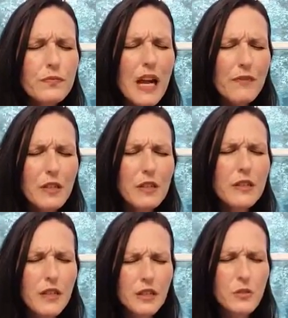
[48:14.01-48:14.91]
I feel like
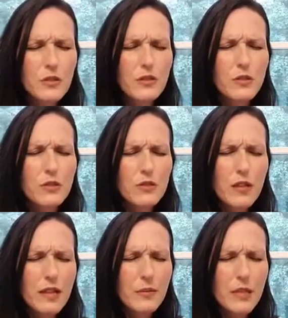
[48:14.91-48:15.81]
that's what the Lord
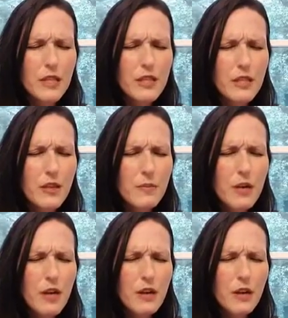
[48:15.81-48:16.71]
directed me to do, and I'm
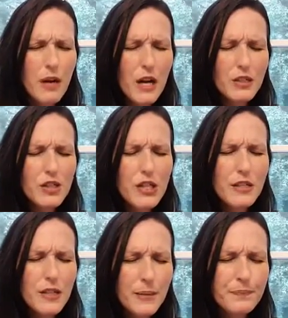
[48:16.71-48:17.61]
not
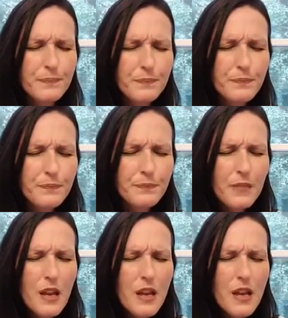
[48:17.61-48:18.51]
apologizing.
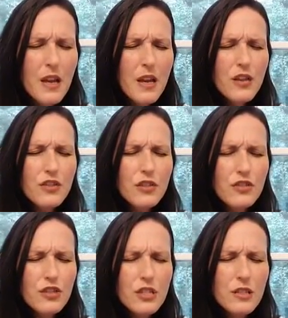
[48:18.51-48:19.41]
So,
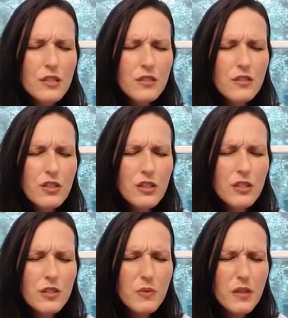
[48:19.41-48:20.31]
Jesus,
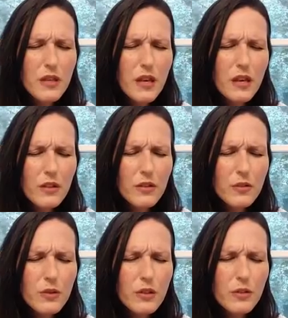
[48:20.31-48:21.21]
Jesus, we thank you,
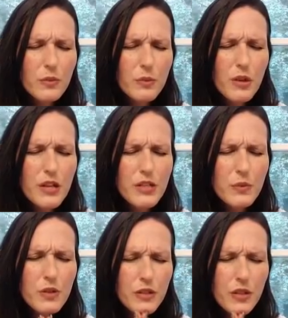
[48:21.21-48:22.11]
Lord. We praise you.
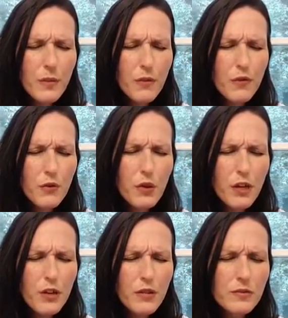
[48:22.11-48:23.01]
We're going to come before
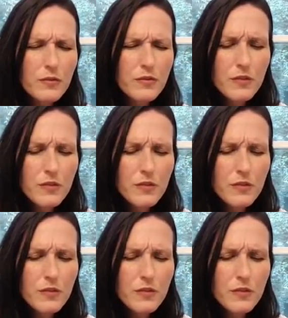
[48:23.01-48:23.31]
you.